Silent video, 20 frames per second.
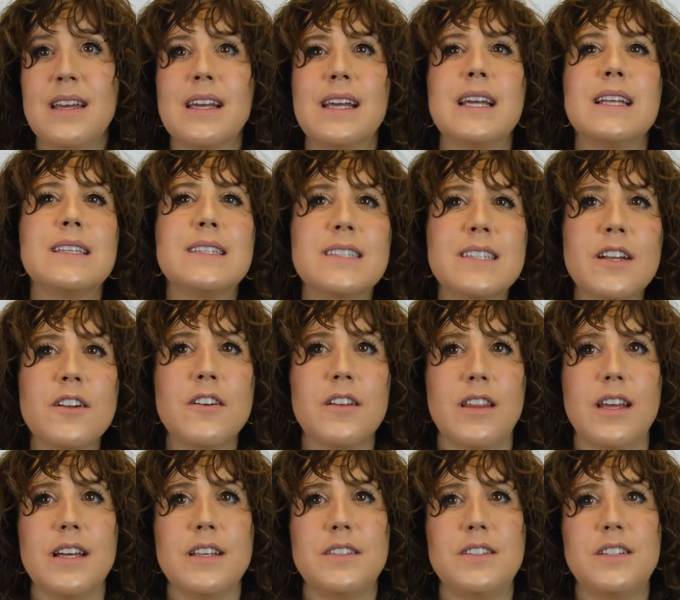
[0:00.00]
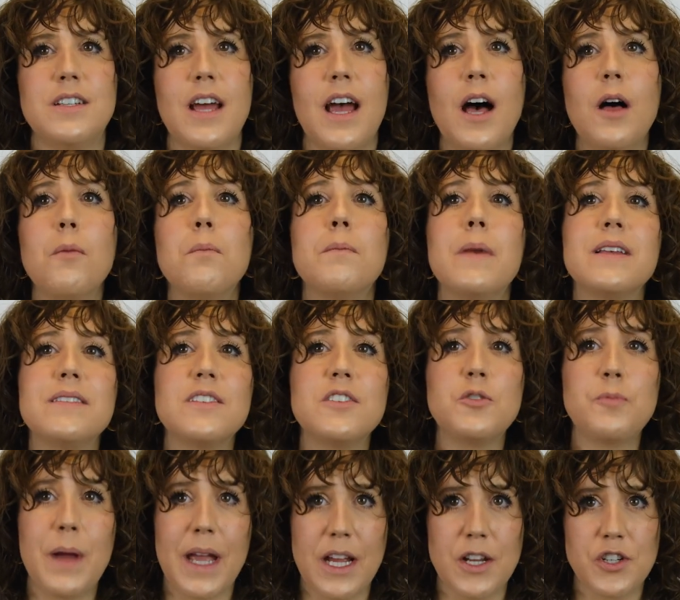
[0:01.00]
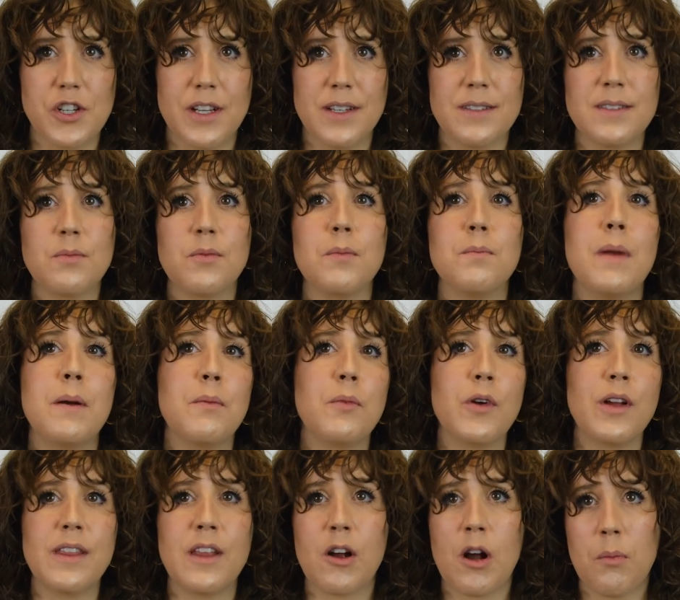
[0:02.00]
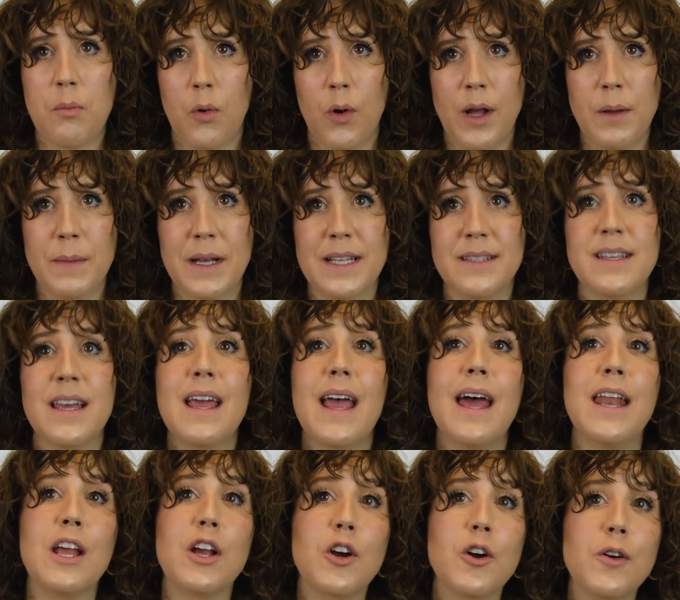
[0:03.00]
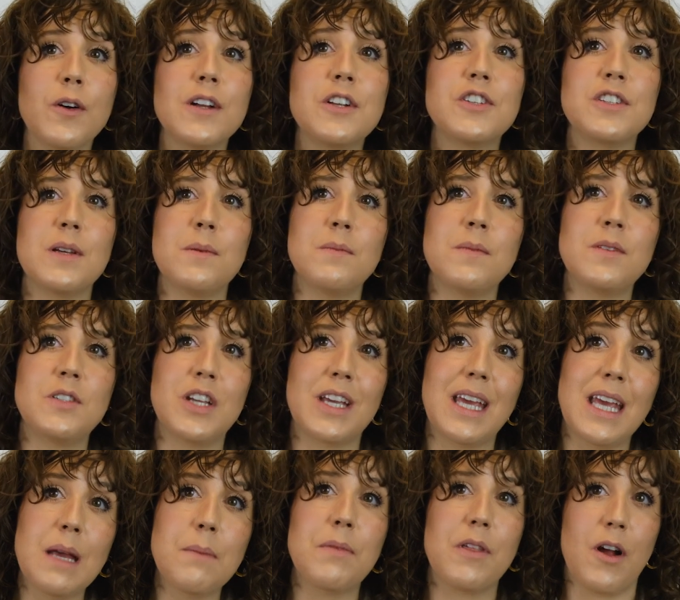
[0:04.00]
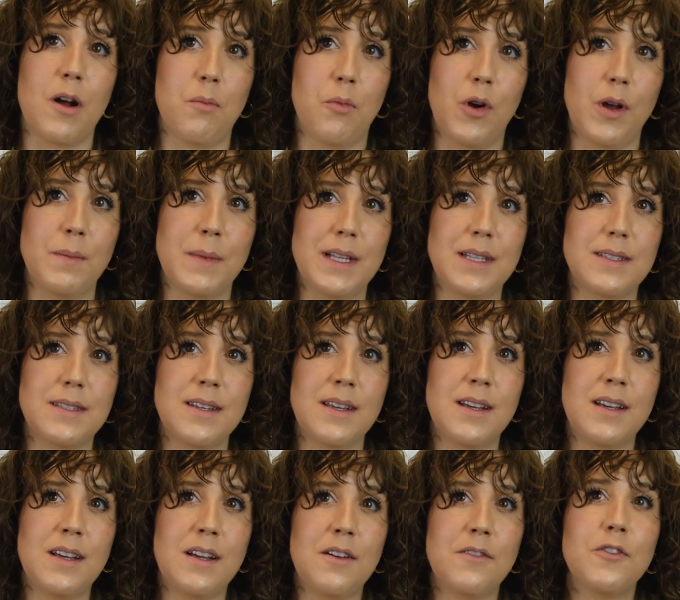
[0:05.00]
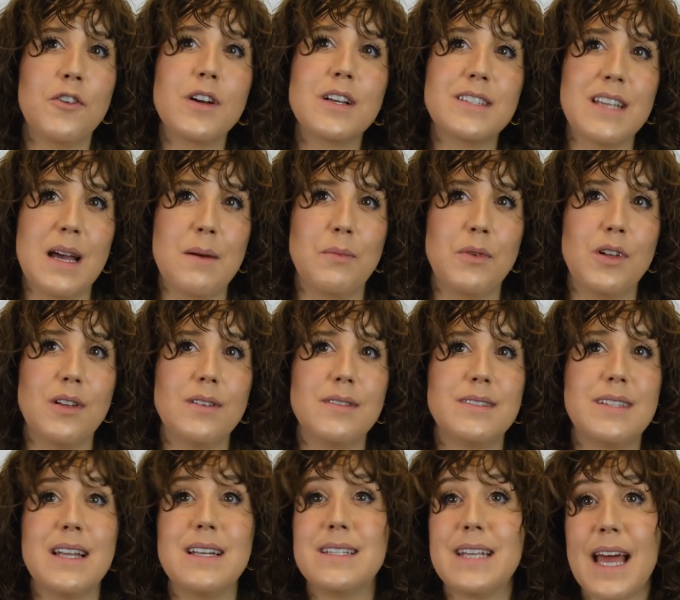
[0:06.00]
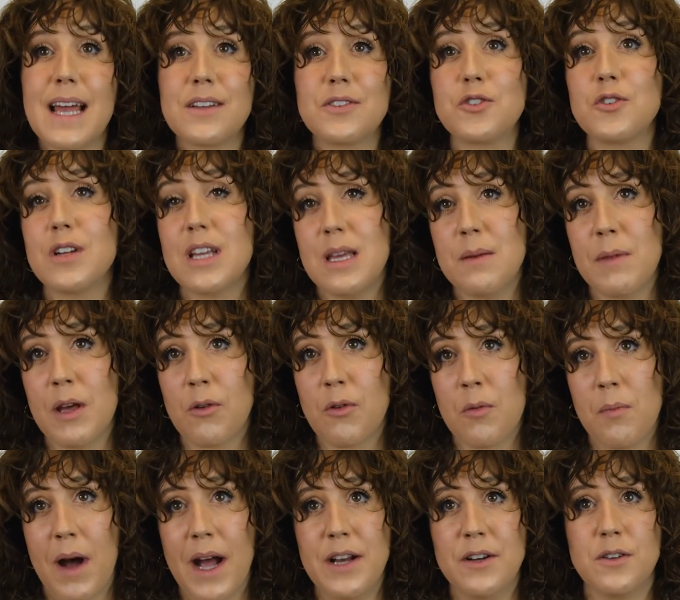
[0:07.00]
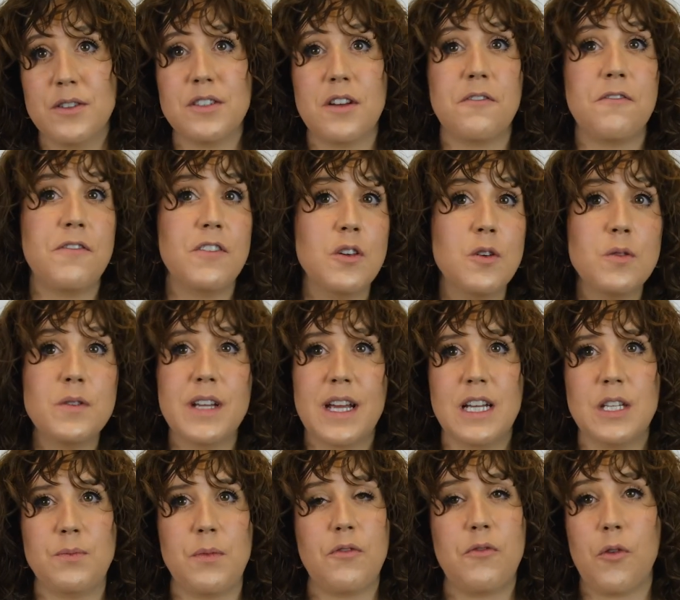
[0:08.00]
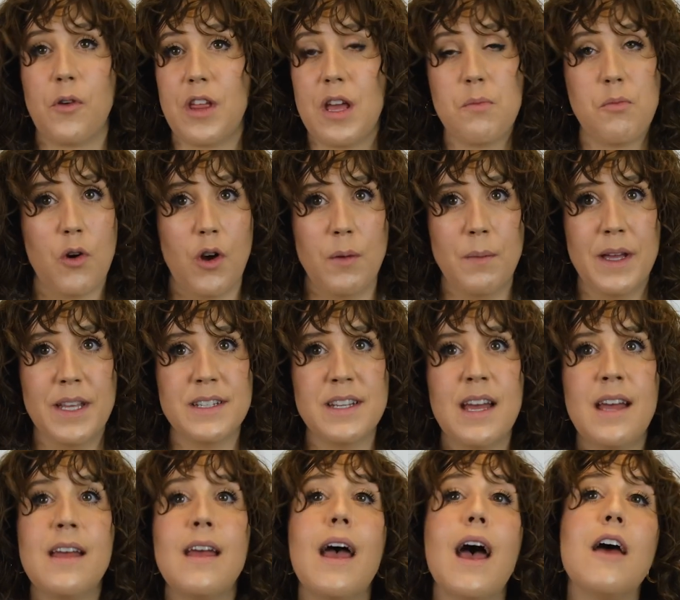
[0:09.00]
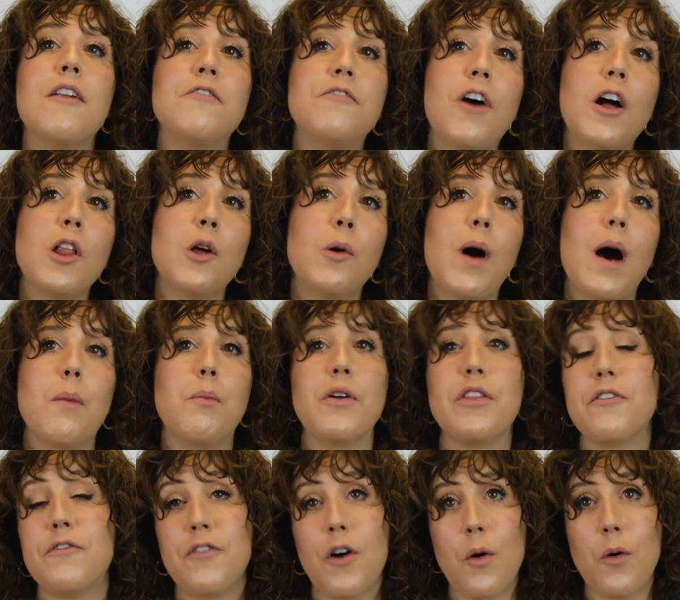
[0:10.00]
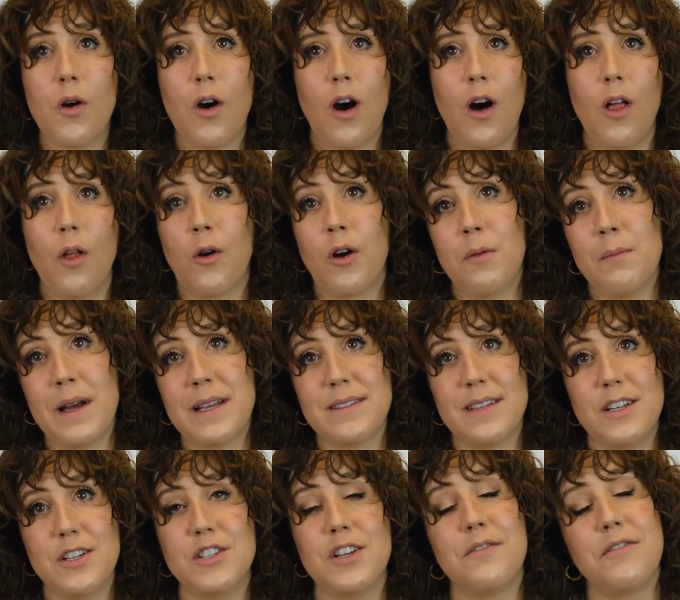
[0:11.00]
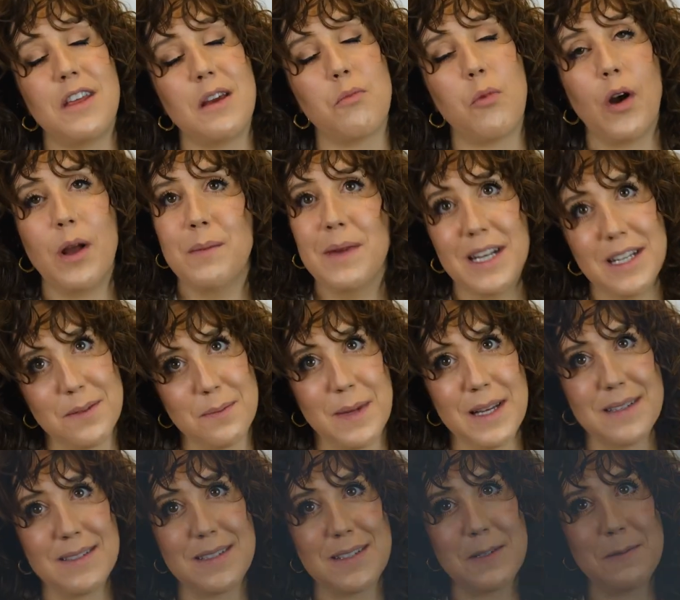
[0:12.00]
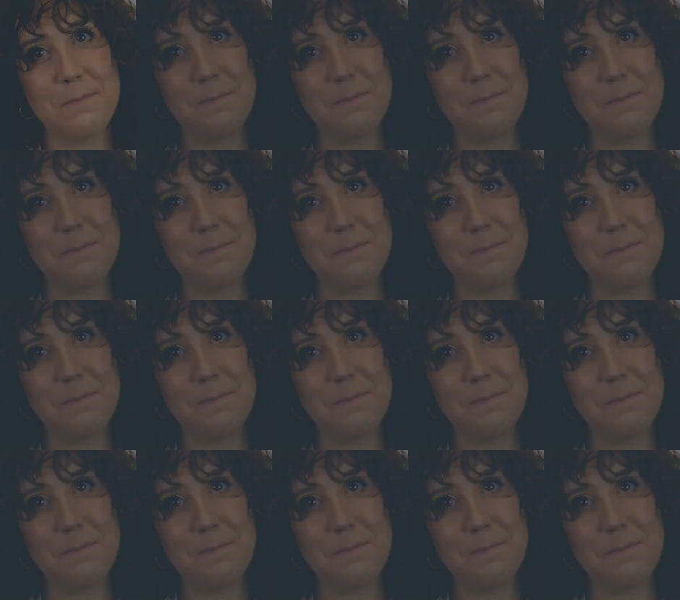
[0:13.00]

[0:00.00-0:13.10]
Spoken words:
Consider this to help message patients remembering their appointments and encourage them to keep their appointments. For example, send text or email reminders a few days before the appointment and follow up with a phone call or a message if the appointment is missed.